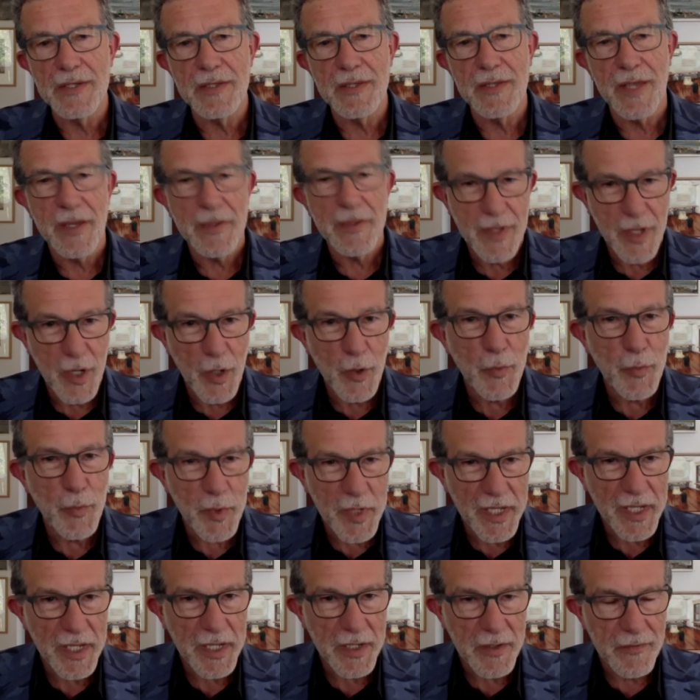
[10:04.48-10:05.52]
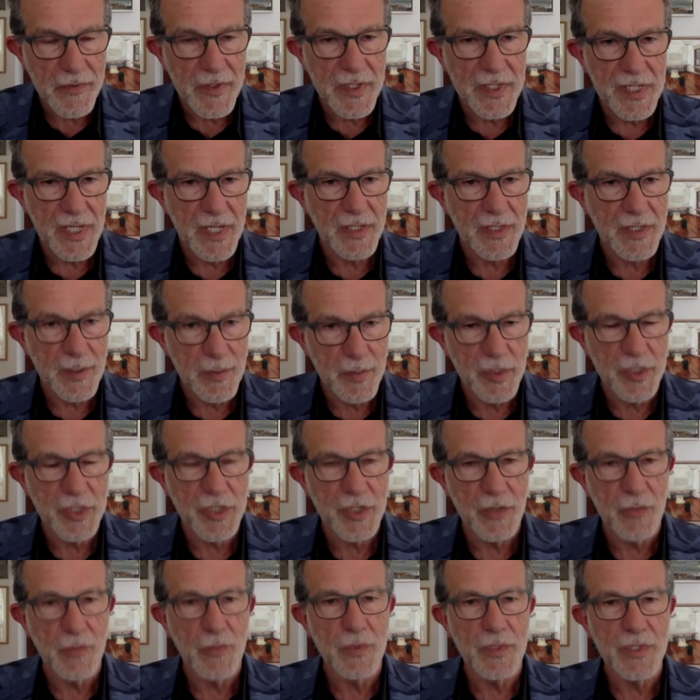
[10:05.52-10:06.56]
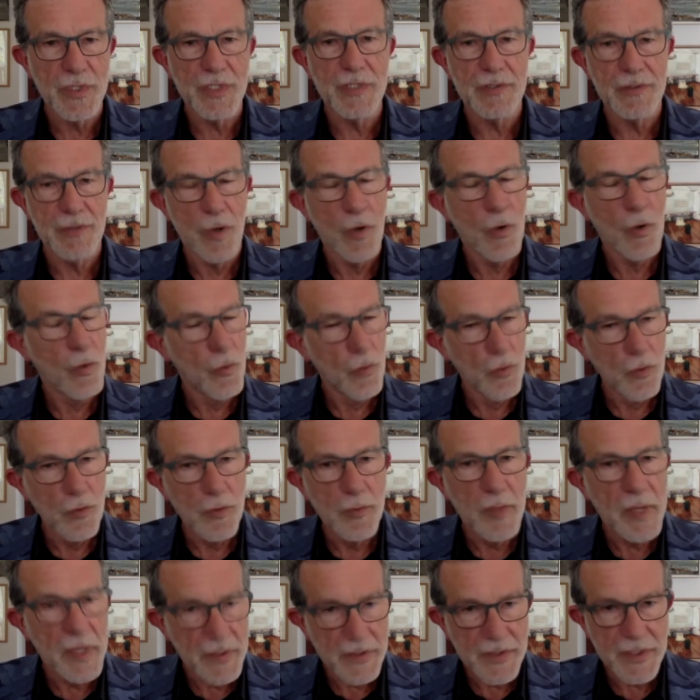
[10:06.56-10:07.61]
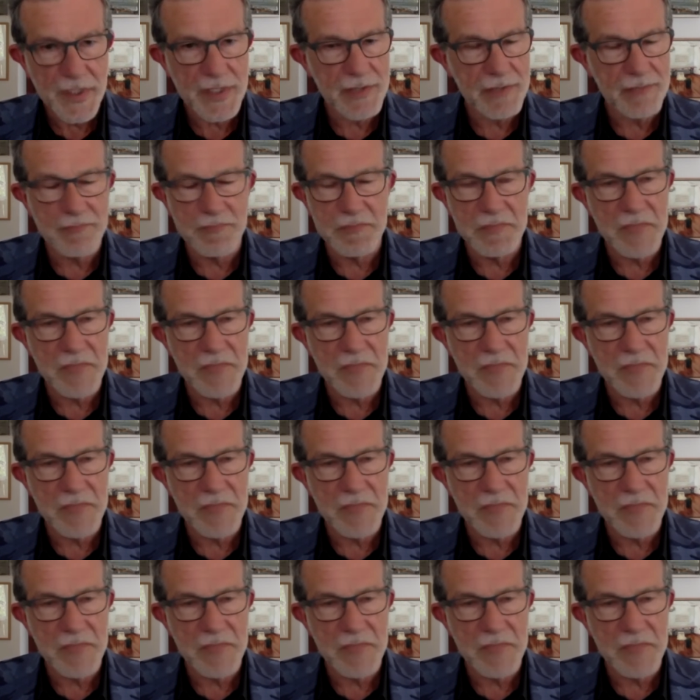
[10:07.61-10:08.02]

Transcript: the opening of this exhibition was almost